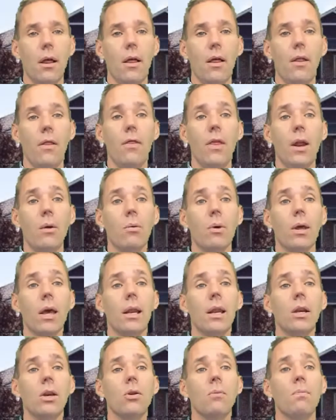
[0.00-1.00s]
Then we
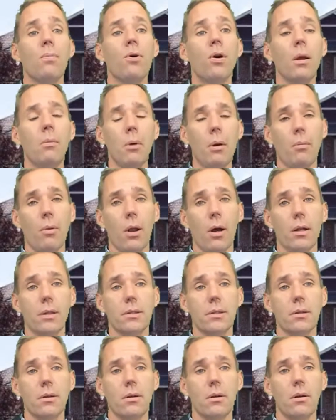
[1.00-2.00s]
get into premium
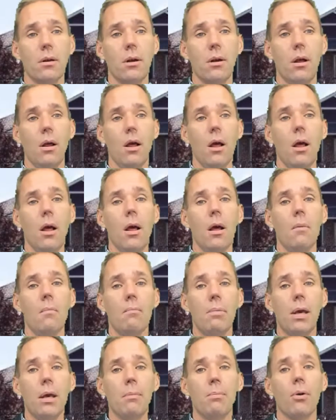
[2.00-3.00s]
lots.
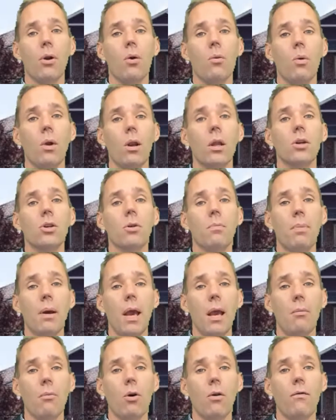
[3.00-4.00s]
People are willing to
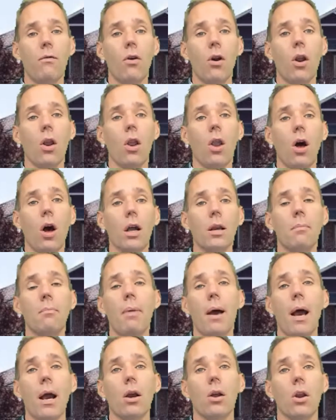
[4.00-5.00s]
pay more for a lot
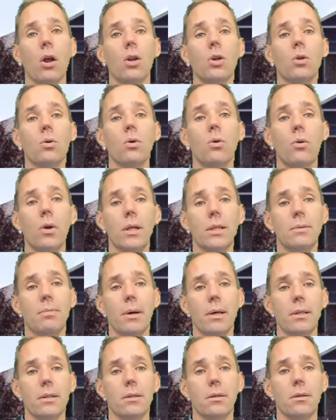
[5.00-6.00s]
back onto a green
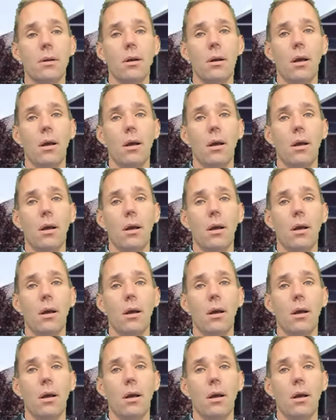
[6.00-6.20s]
space.